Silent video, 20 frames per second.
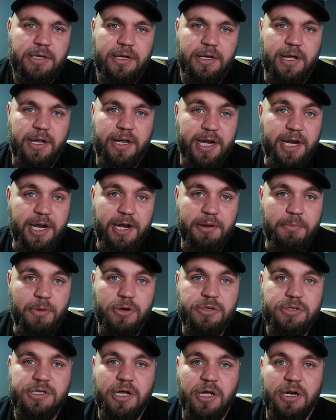
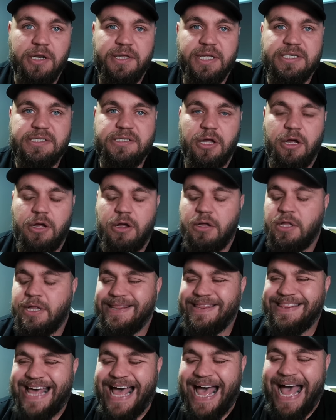amongst all of this lot,
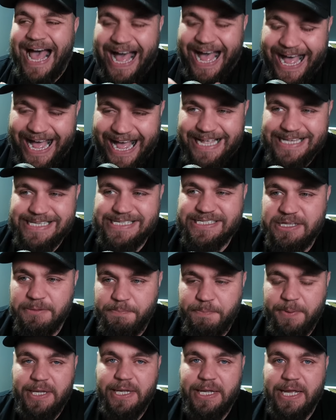there has to
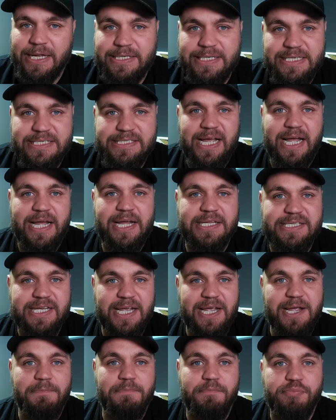be a desire
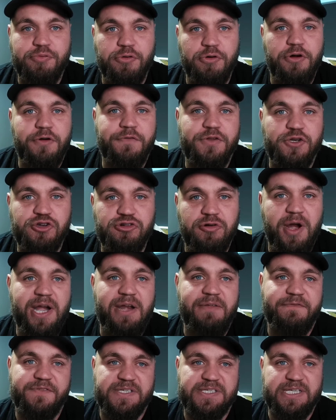to improve the
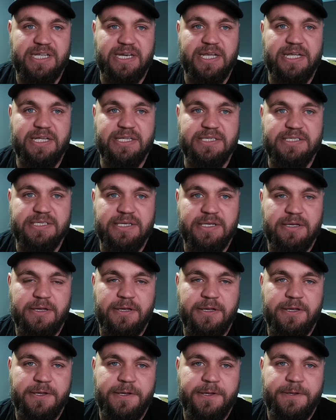training facilities.
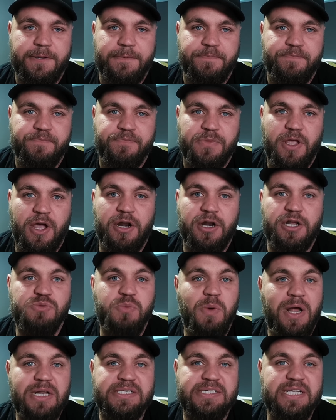And as
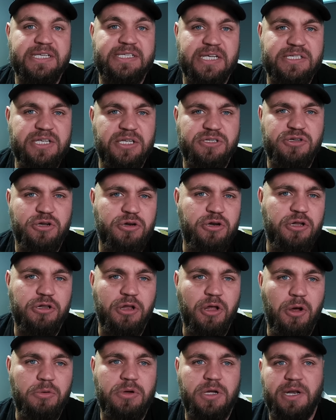well as this, there's a ton of
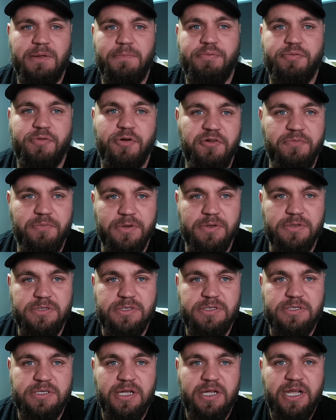local
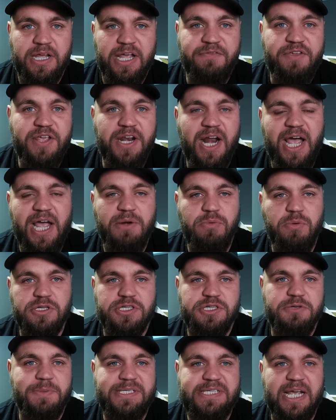improvements. If United want
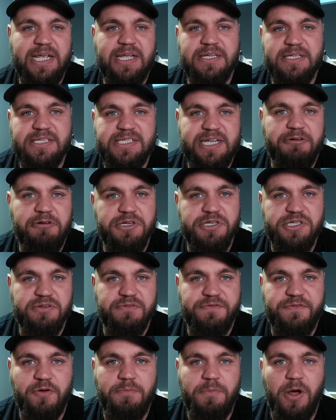to be taken serious as a
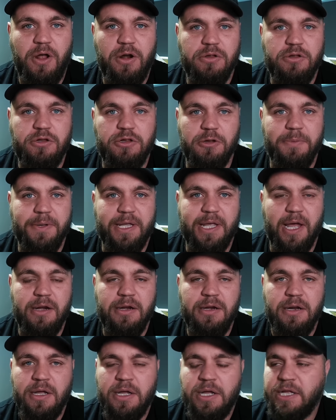footballer club
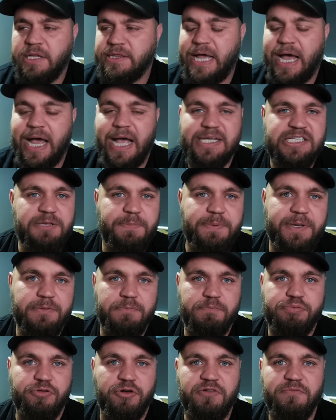again, there has to be
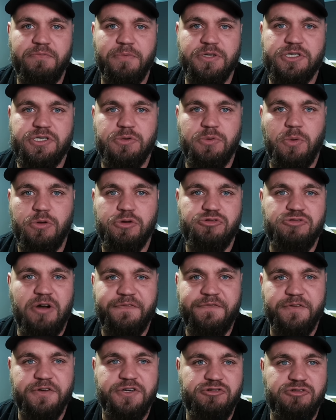improvements to Old
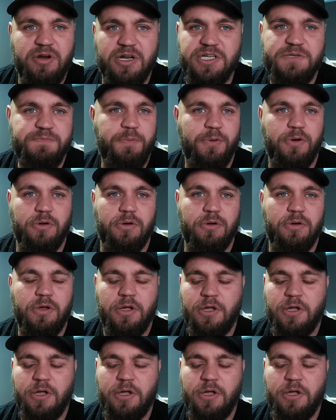Trafford's transport